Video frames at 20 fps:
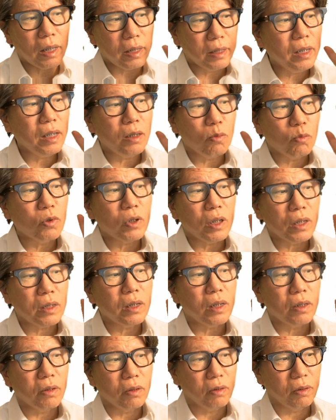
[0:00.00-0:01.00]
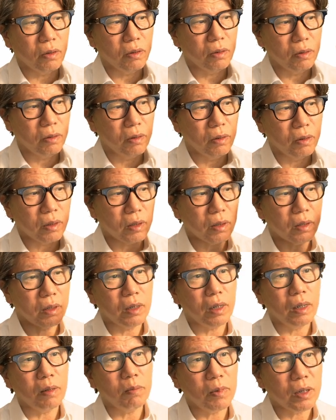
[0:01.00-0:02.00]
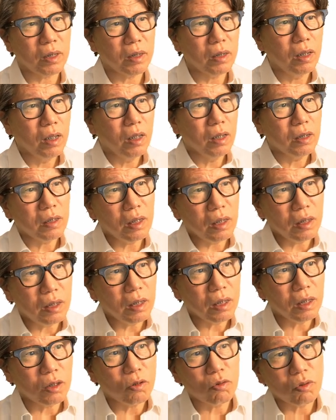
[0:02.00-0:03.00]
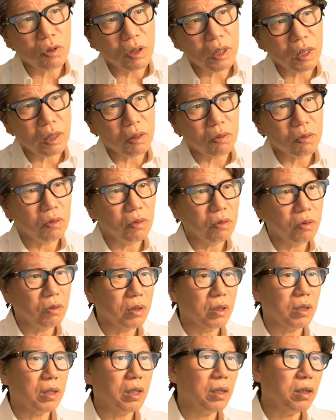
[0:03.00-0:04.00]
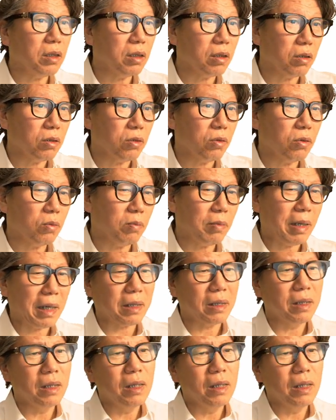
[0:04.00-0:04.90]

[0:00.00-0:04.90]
couldn't understand. The centric concept is important, and then there's the eccentric.